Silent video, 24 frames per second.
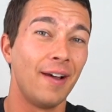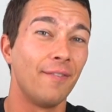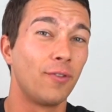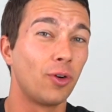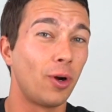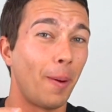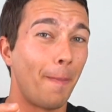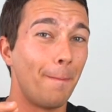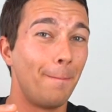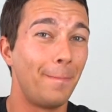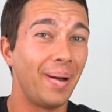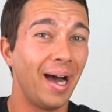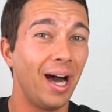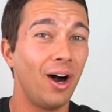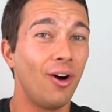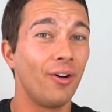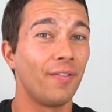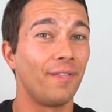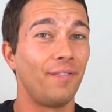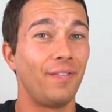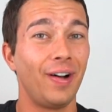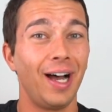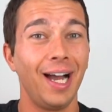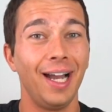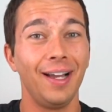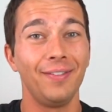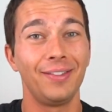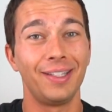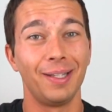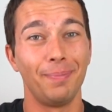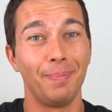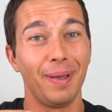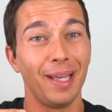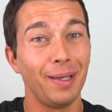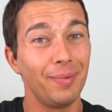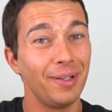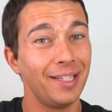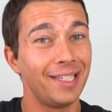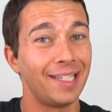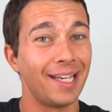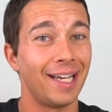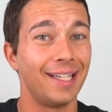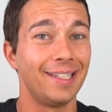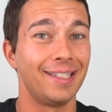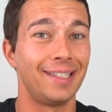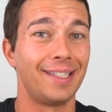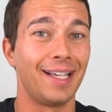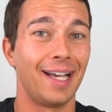for about five to maybe
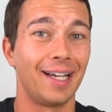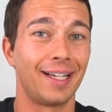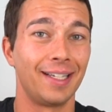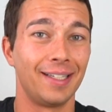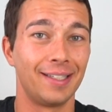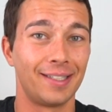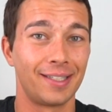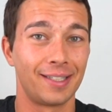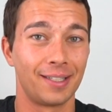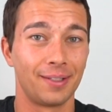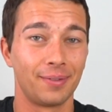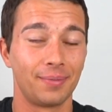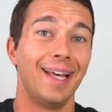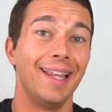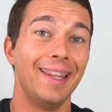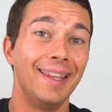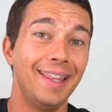10 seconds.